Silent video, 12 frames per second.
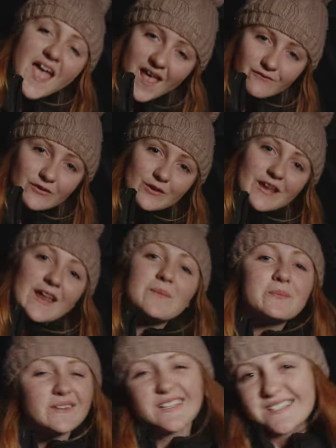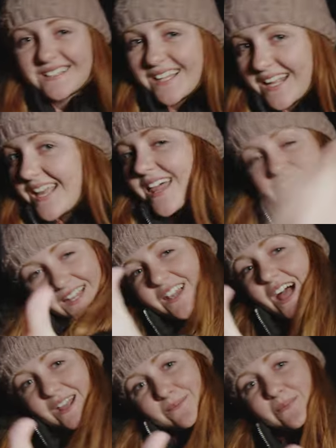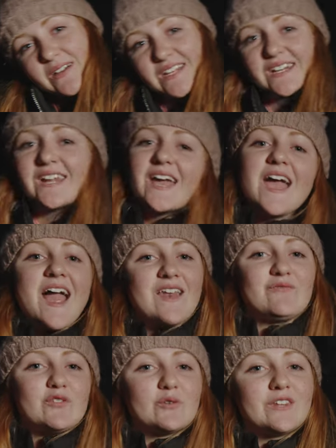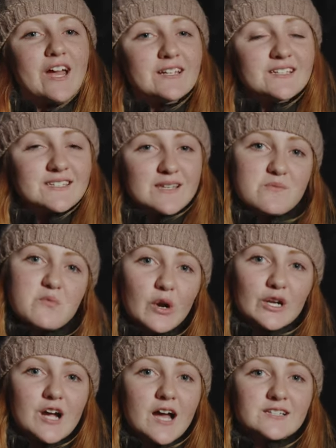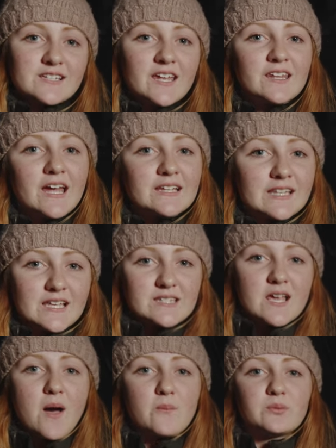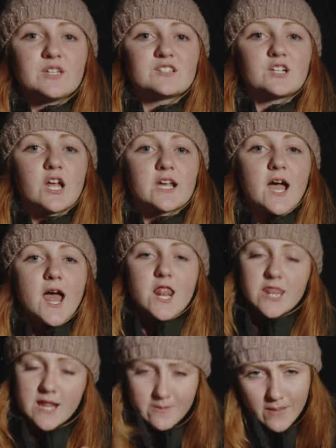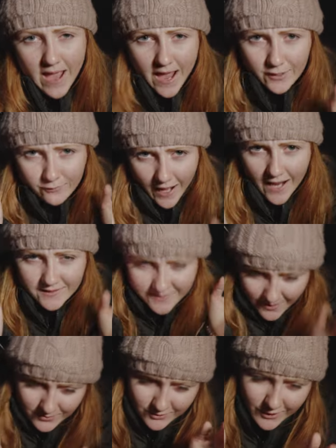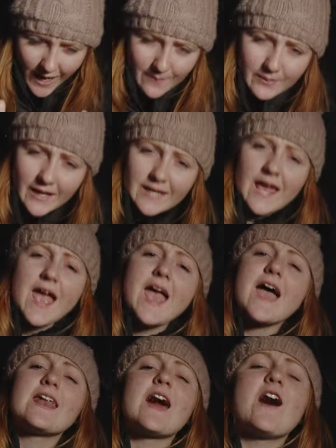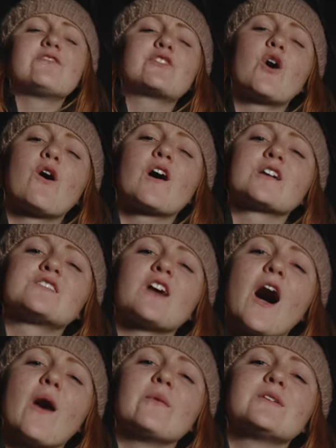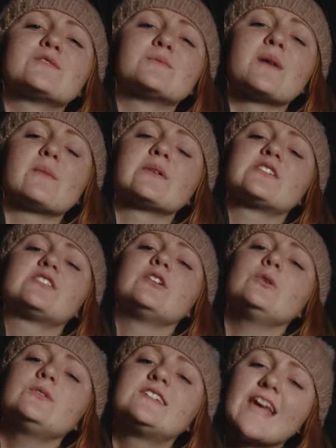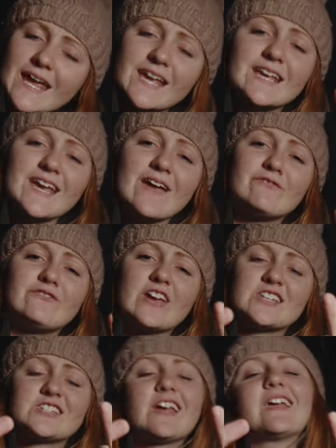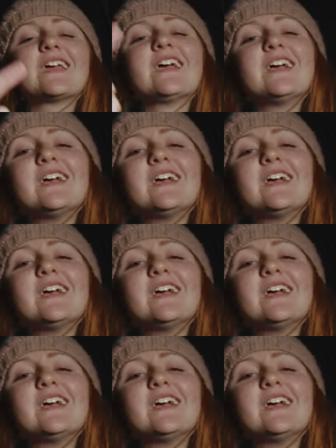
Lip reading: If you did, please click the like button. And if you'd like to see more content like this, please click the big red subscribe button. And of course, always remember to take a kid fishing.